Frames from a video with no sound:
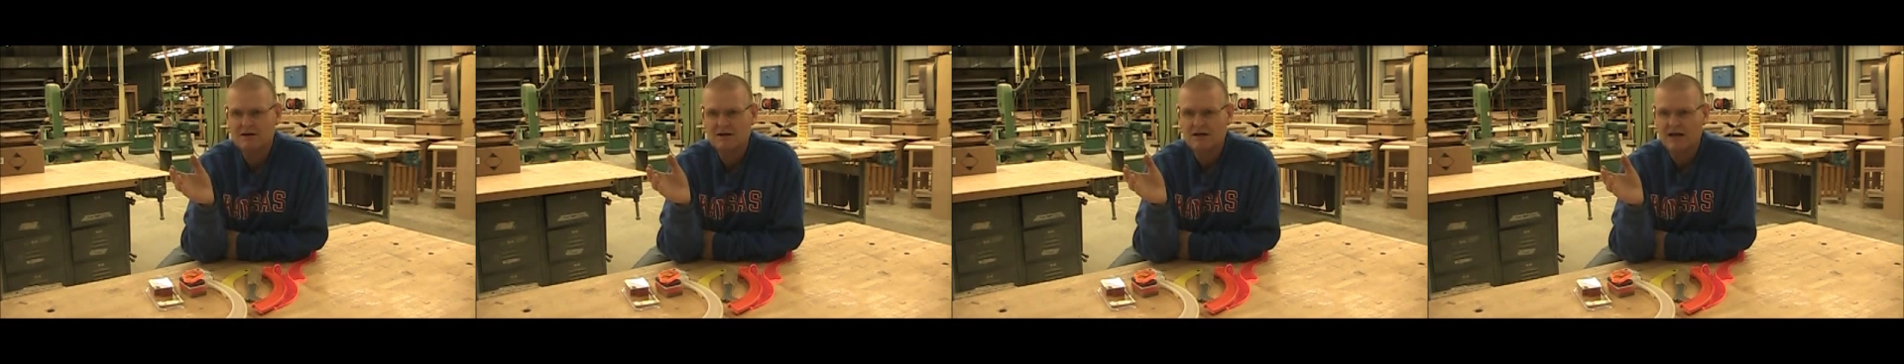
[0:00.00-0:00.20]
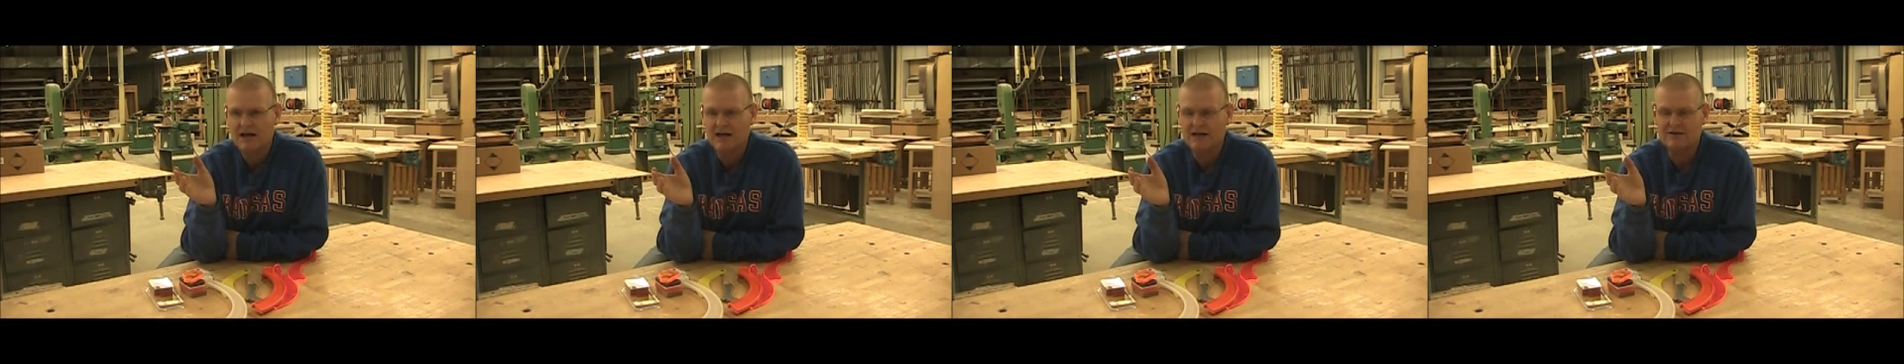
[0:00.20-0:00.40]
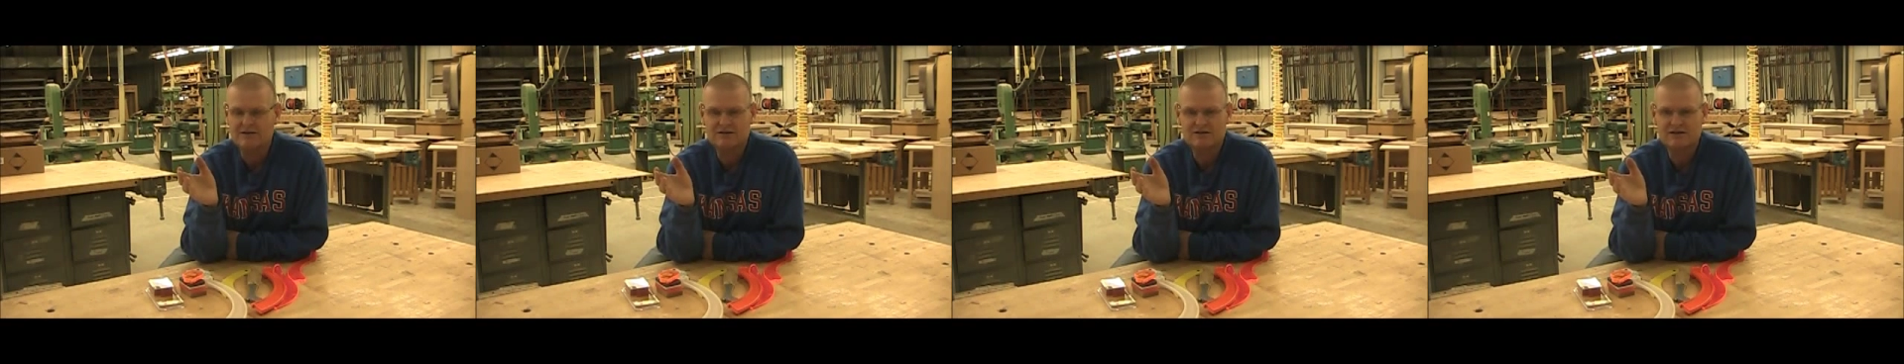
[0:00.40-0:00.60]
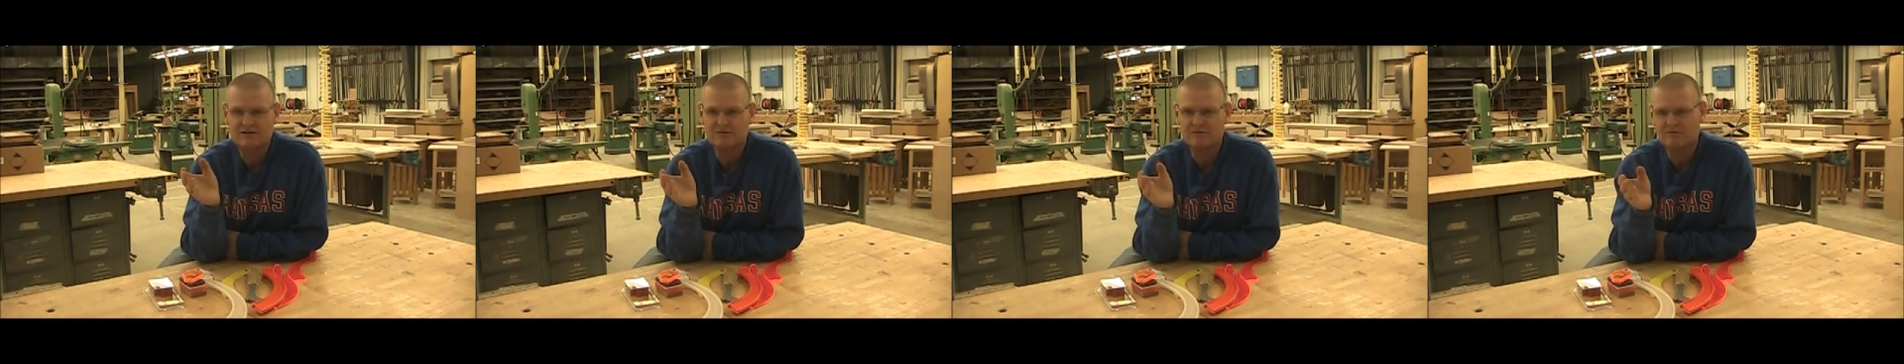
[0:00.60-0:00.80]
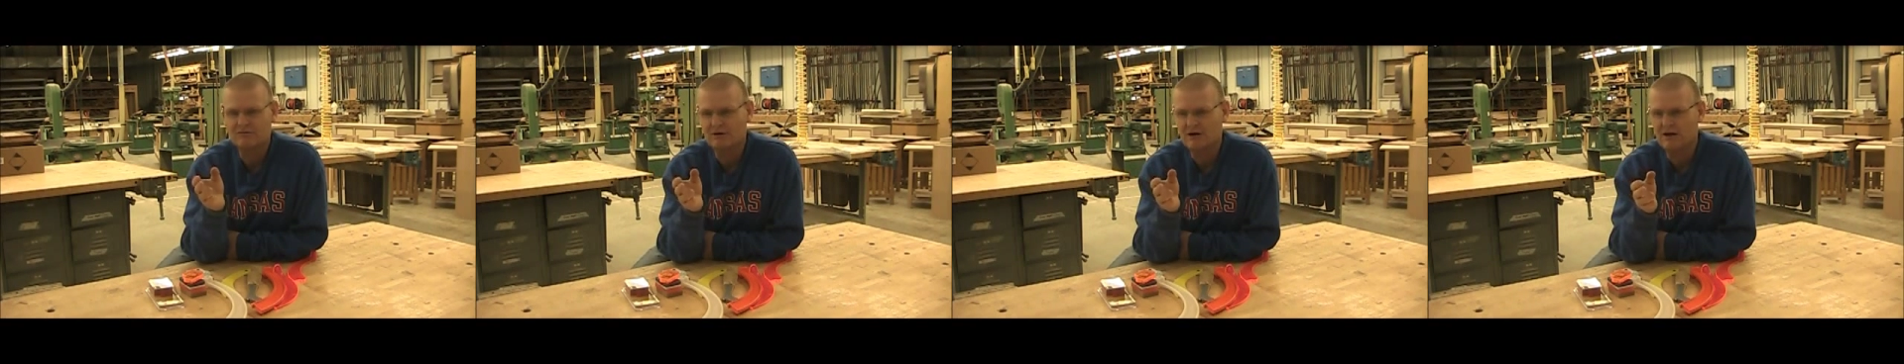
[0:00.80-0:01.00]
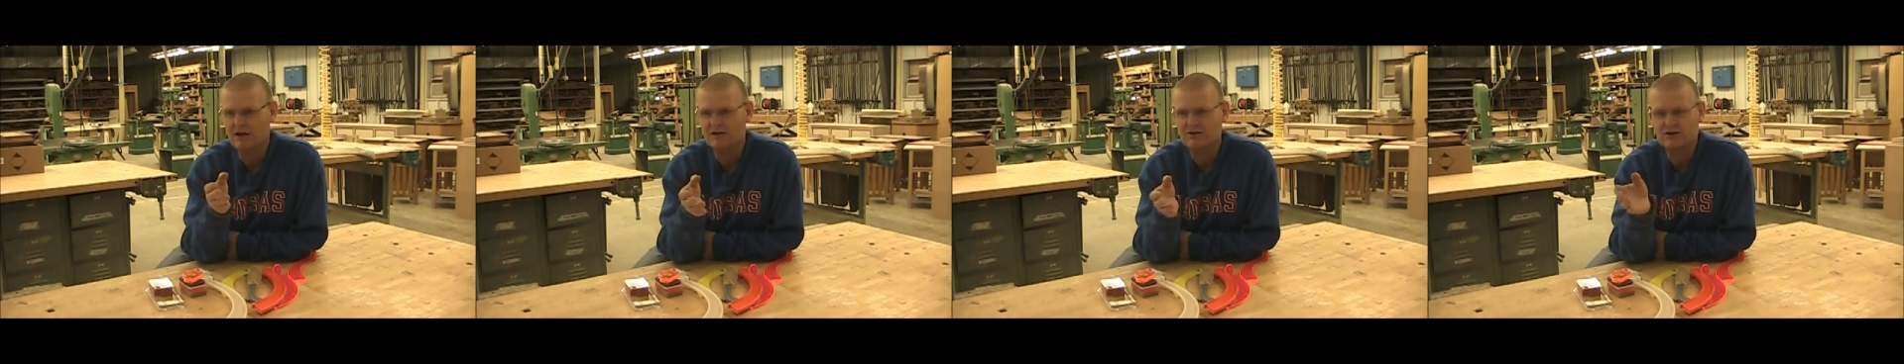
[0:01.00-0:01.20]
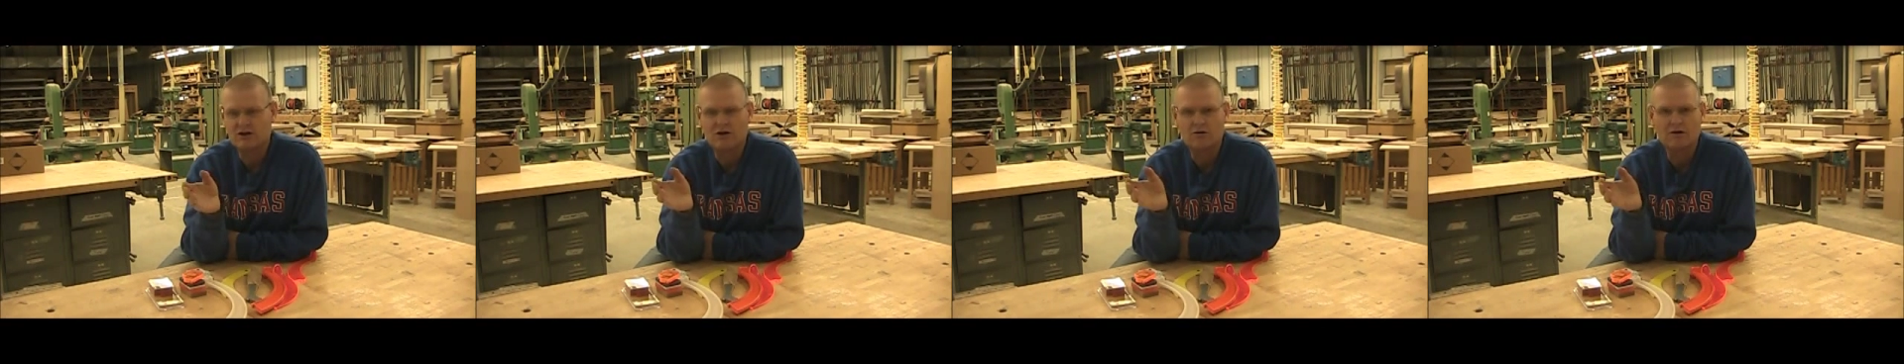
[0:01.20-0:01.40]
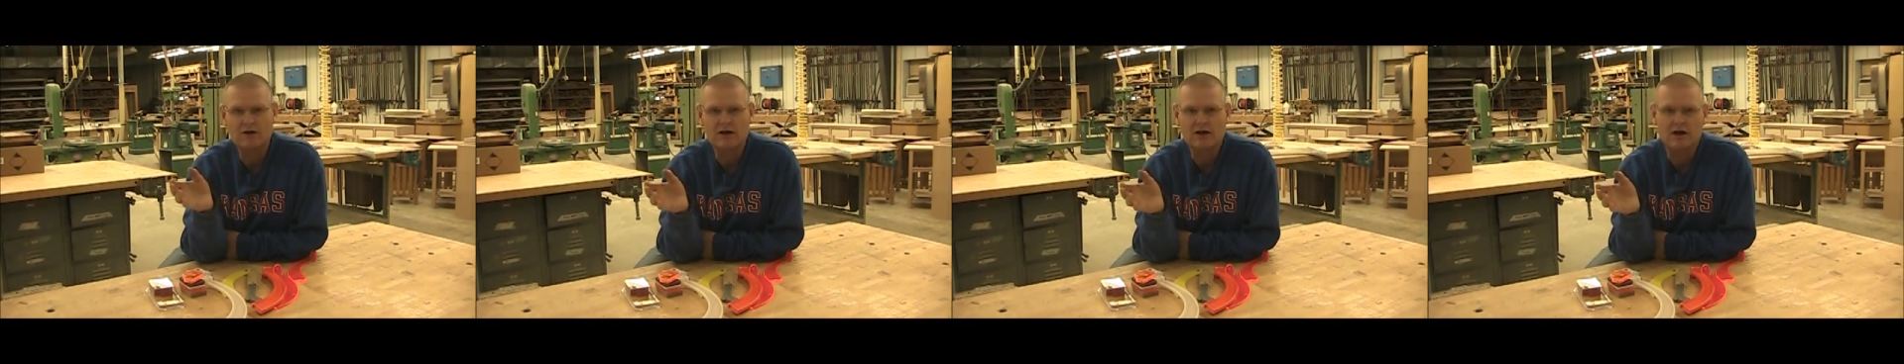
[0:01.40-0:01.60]
and well, it's
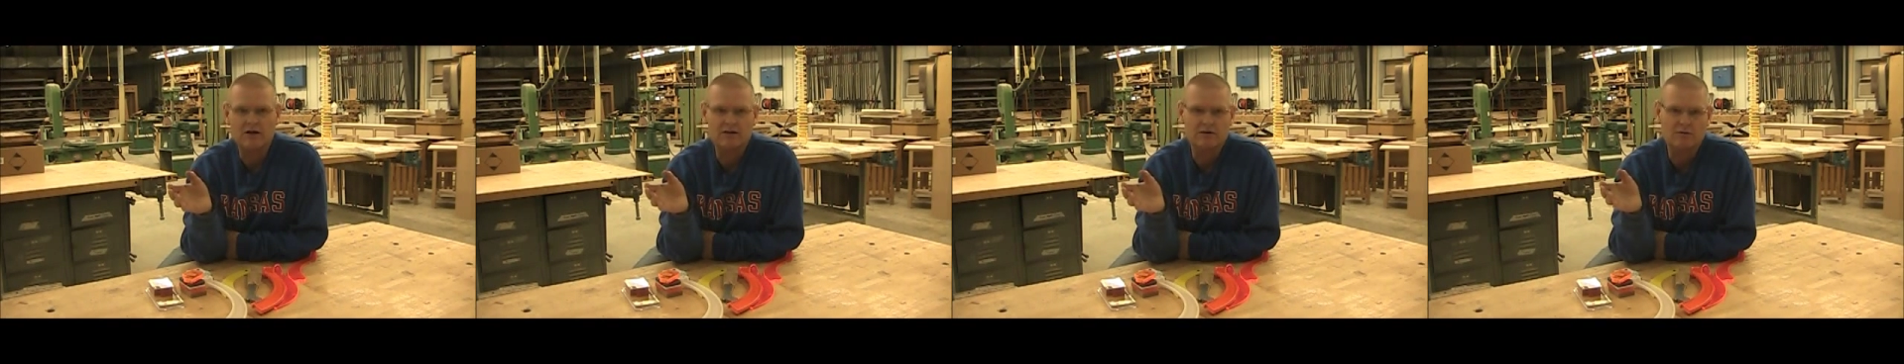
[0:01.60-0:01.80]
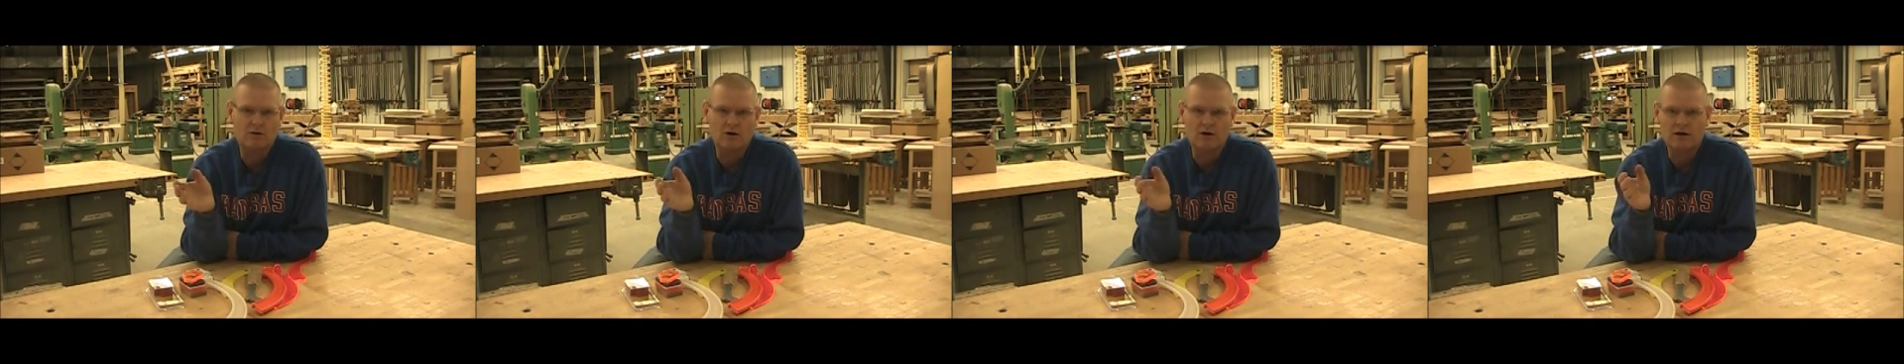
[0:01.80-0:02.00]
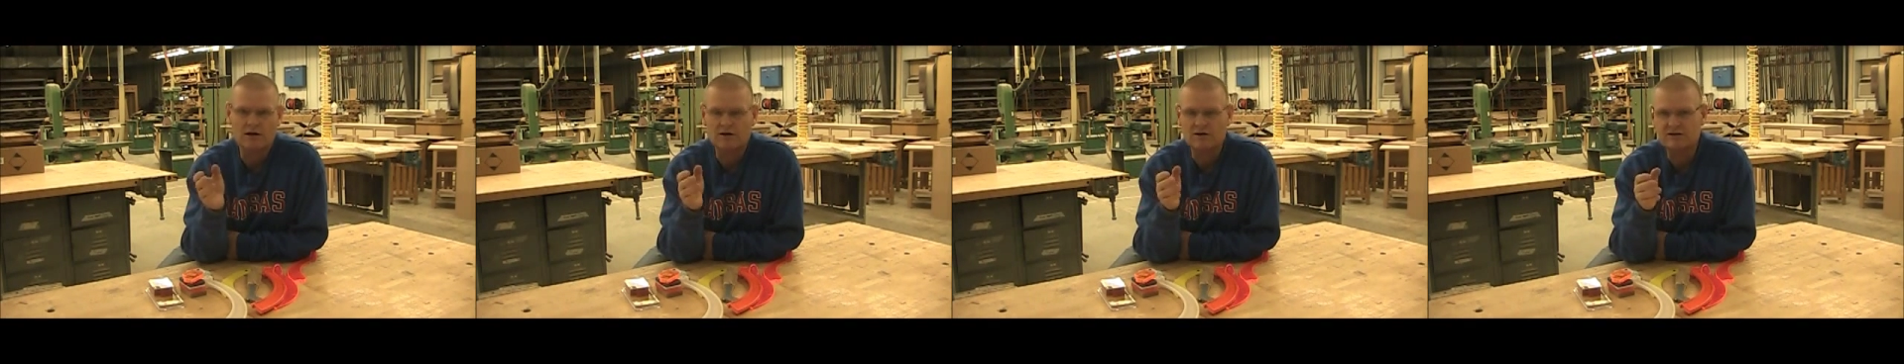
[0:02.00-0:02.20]
already on the market,